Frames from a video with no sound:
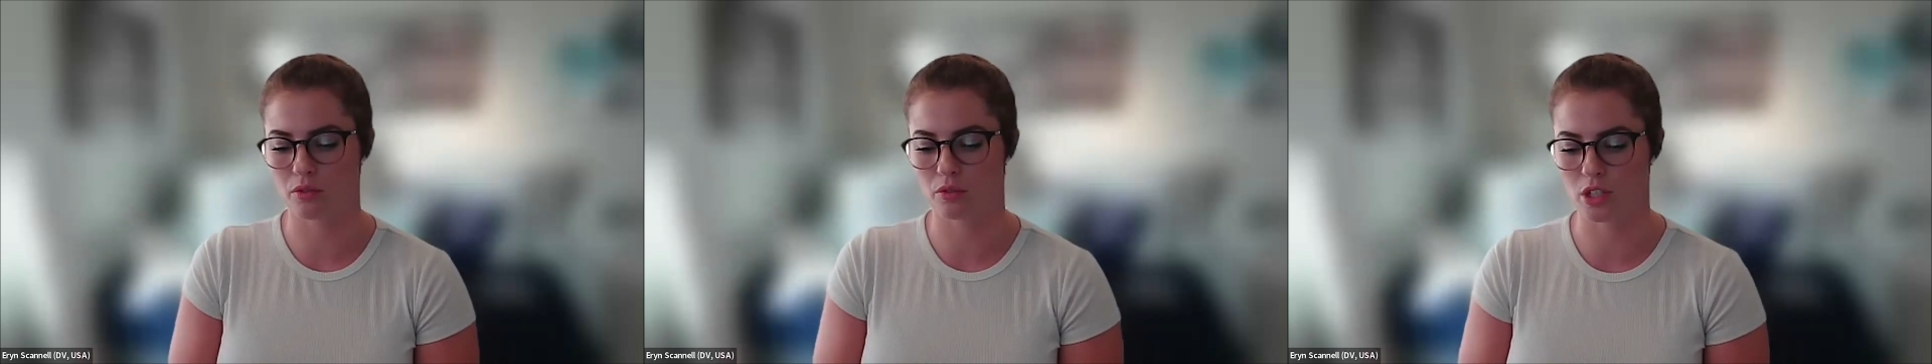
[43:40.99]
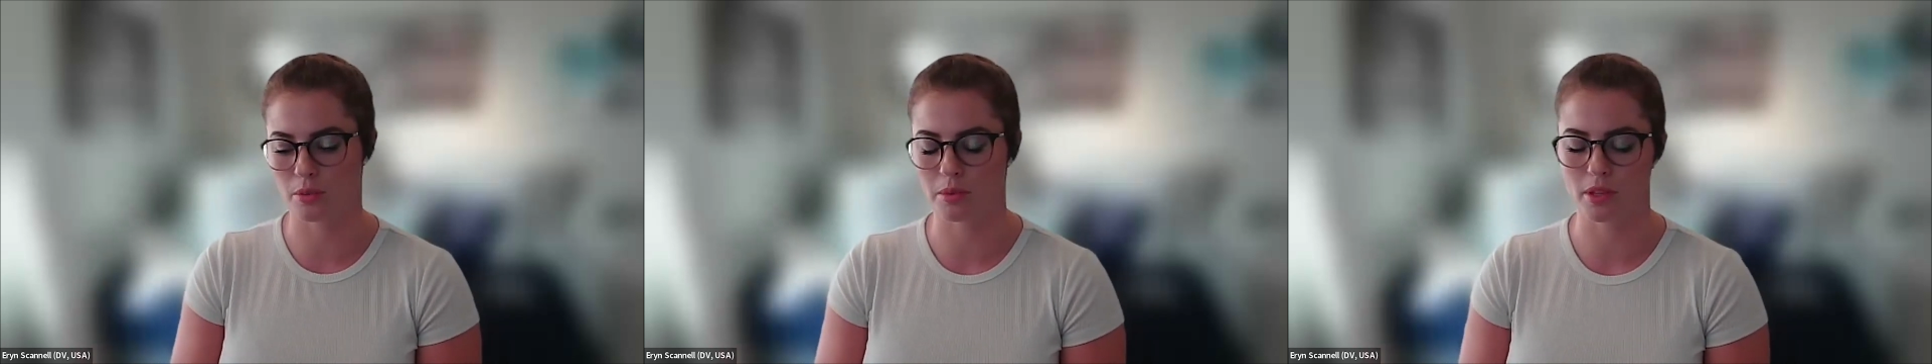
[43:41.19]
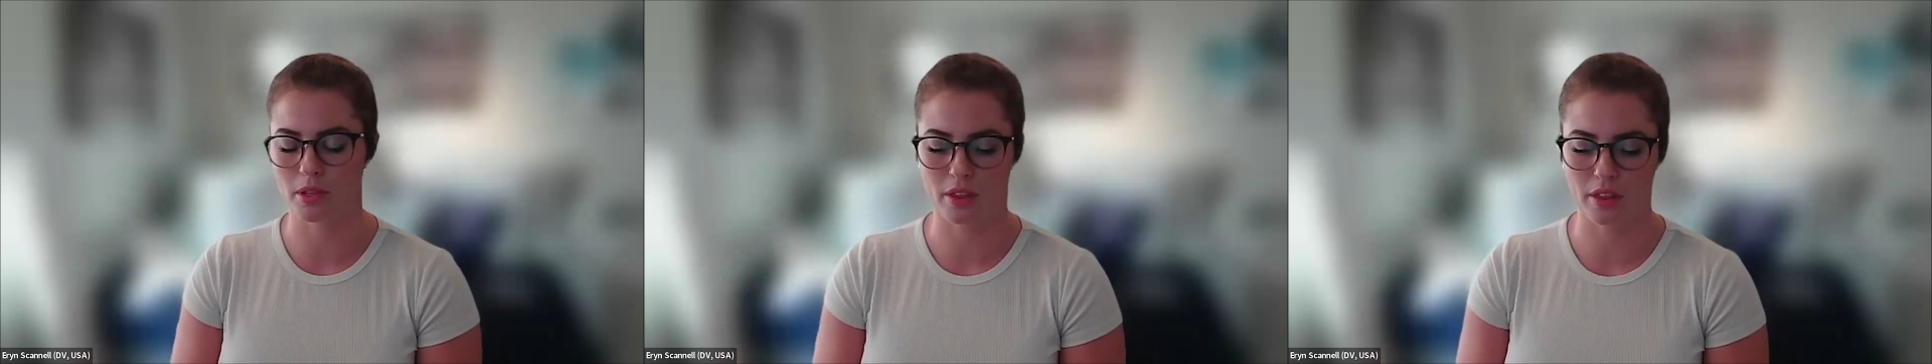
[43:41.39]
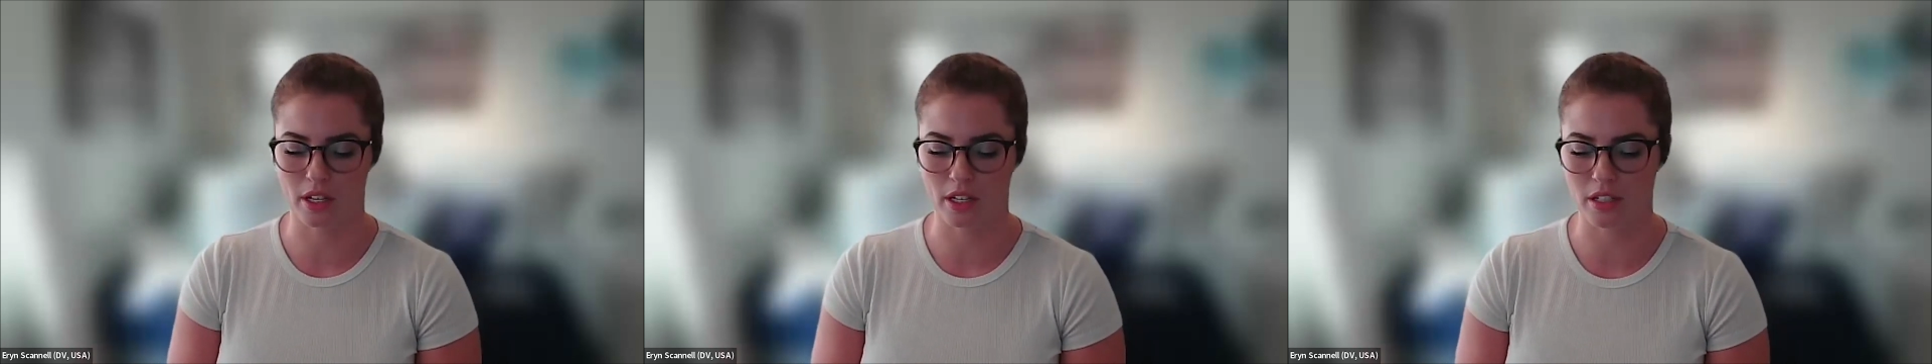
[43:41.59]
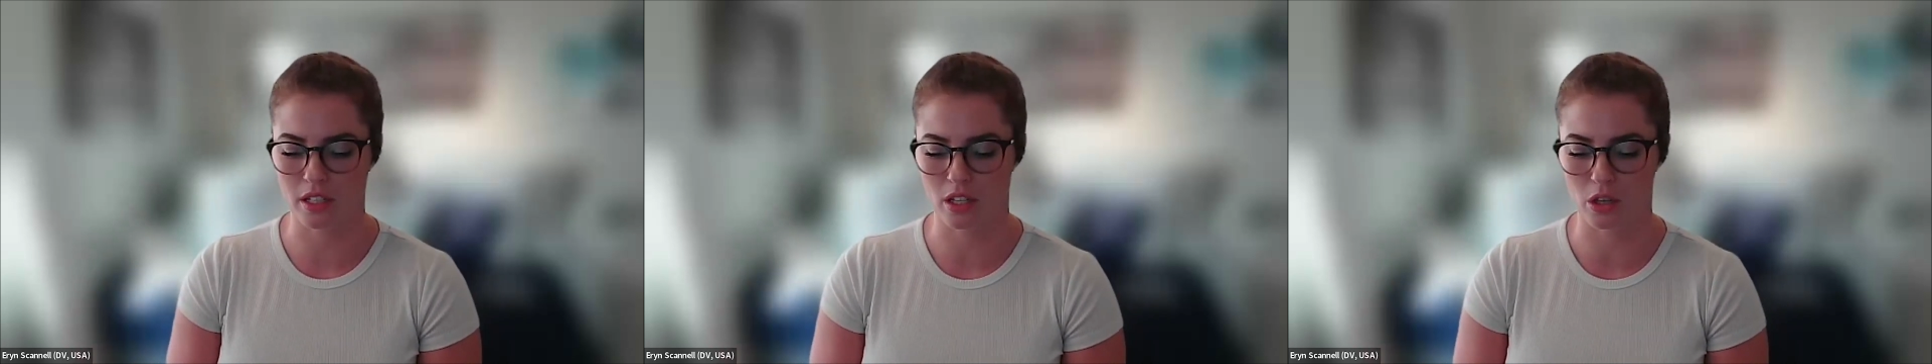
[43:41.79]
some of the
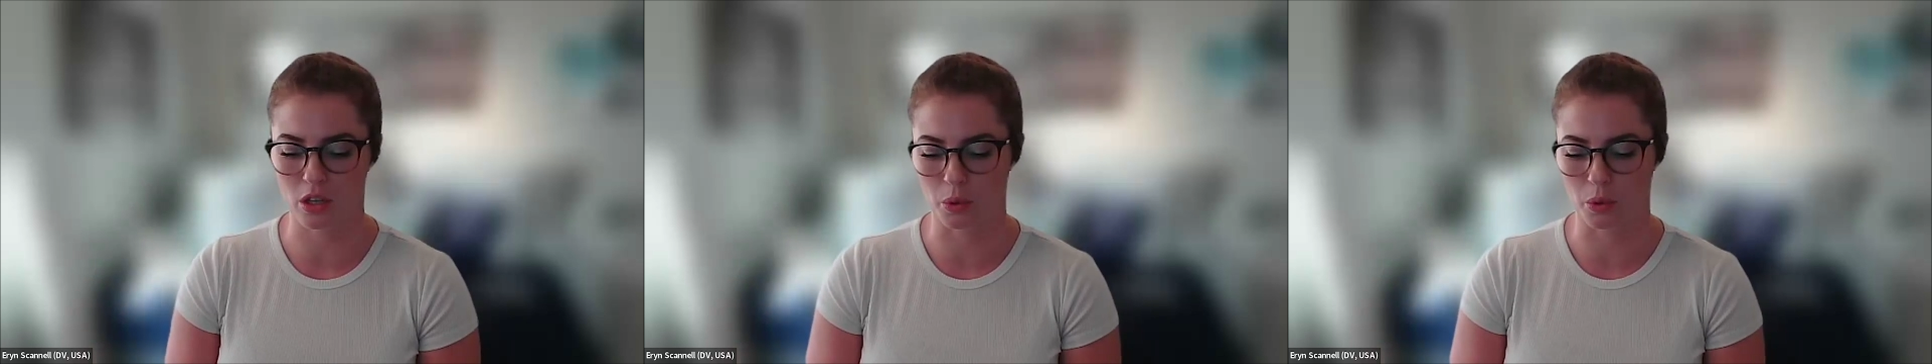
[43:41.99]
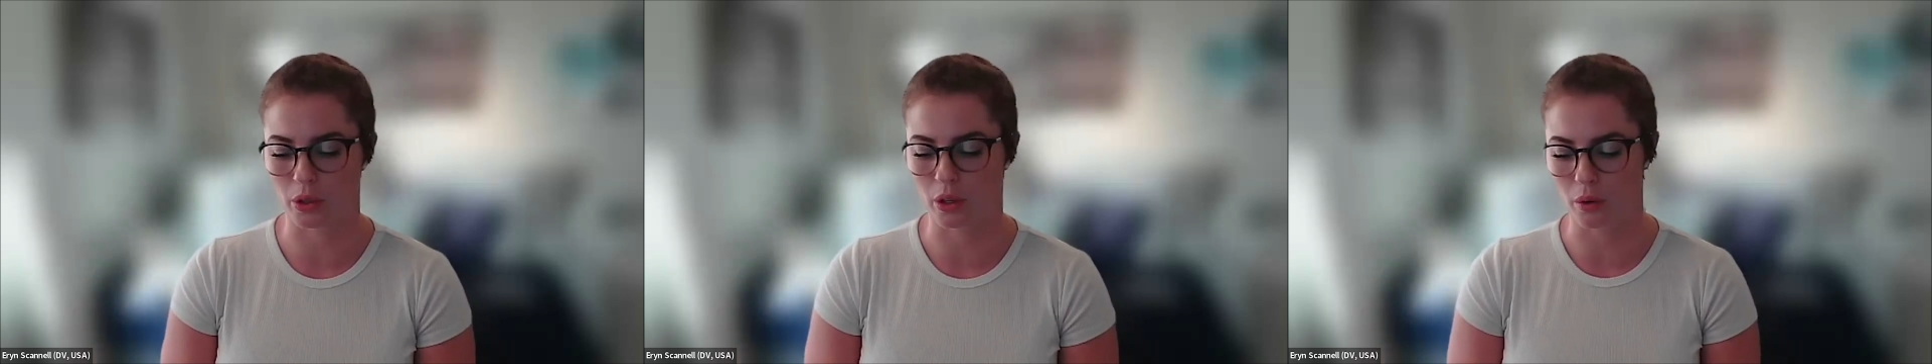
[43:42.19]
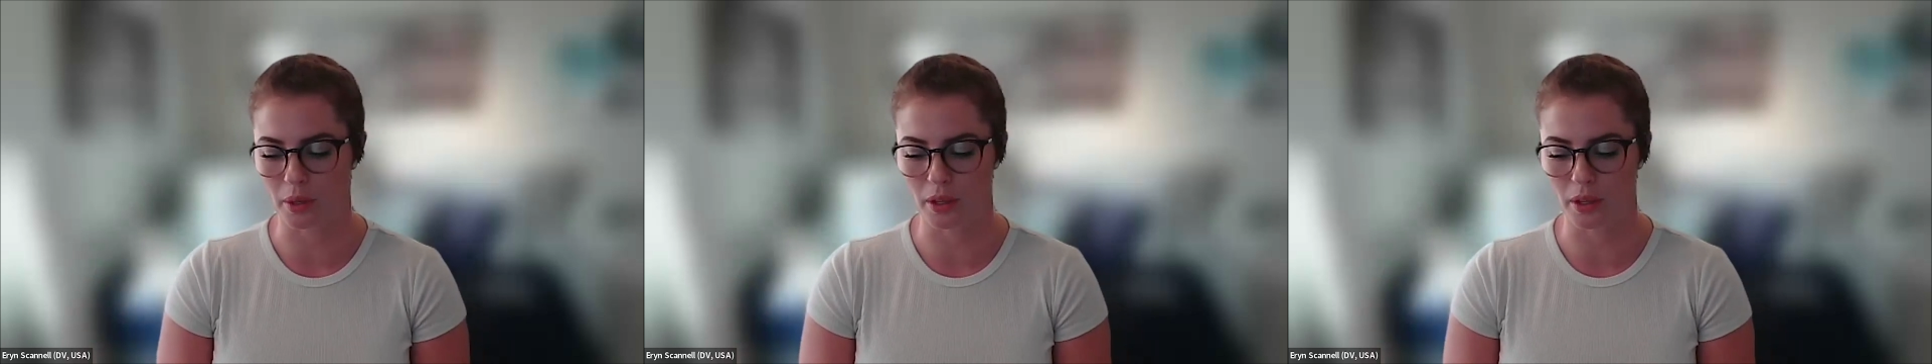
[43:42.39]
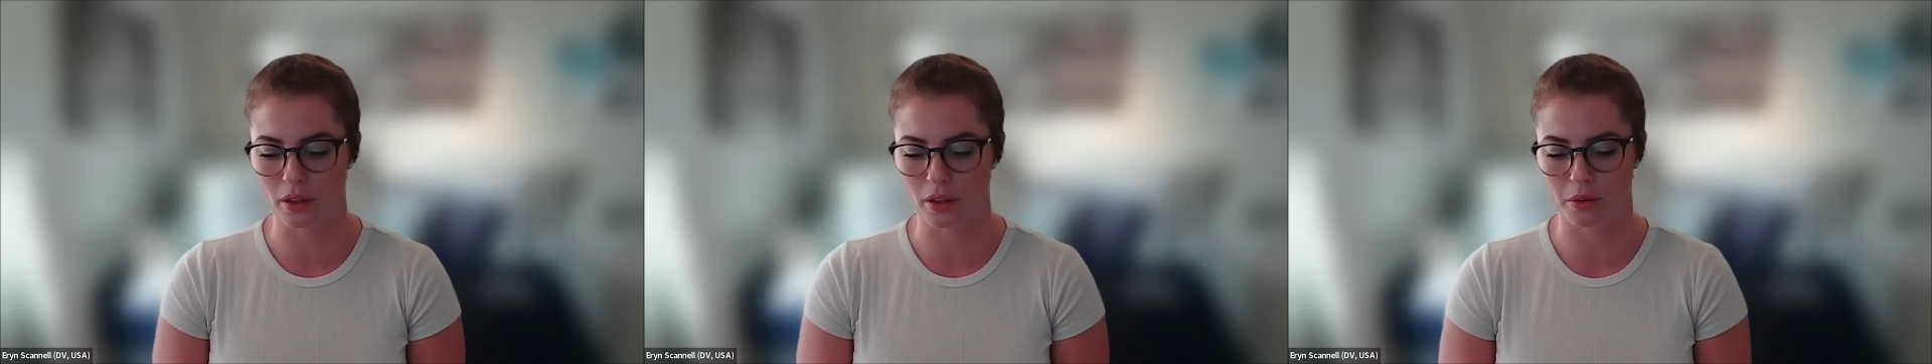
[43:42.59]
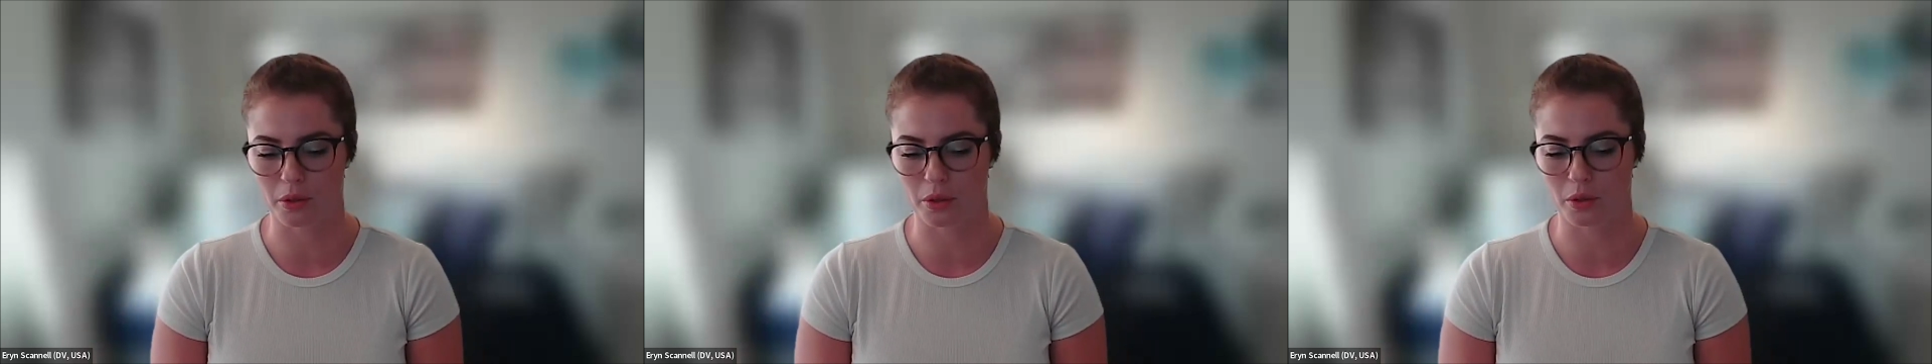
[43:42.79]
things that you were
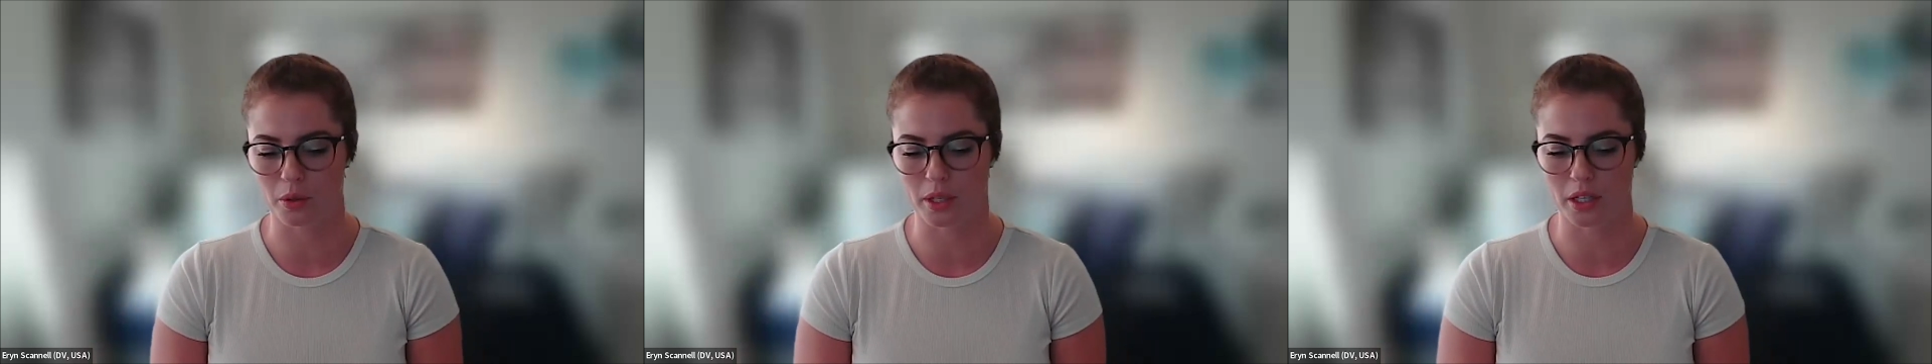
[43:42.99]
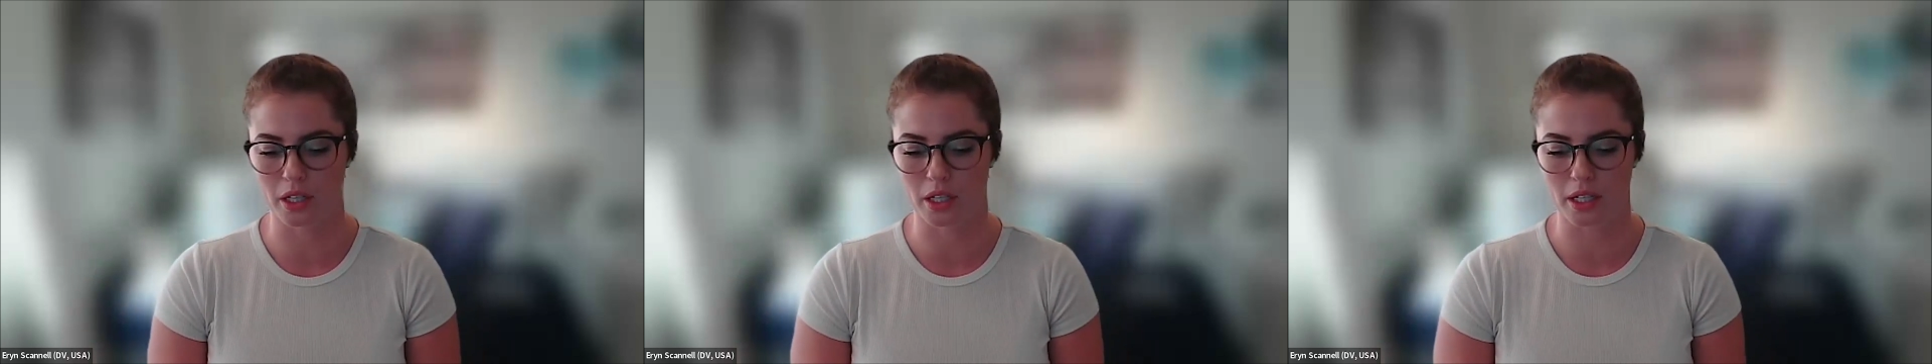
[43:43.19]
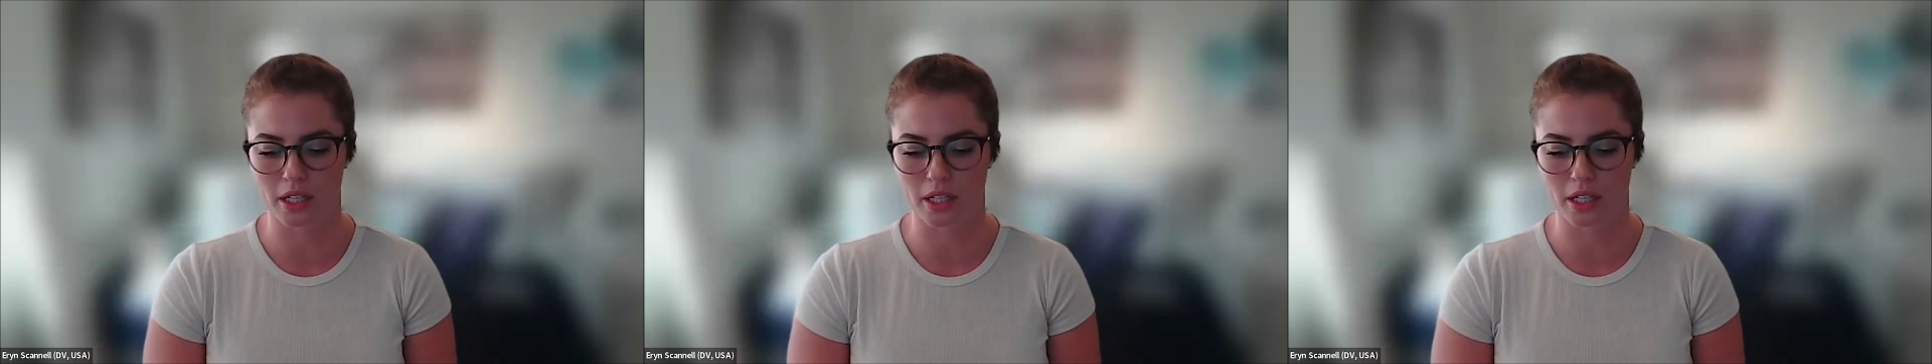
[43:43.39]
going through.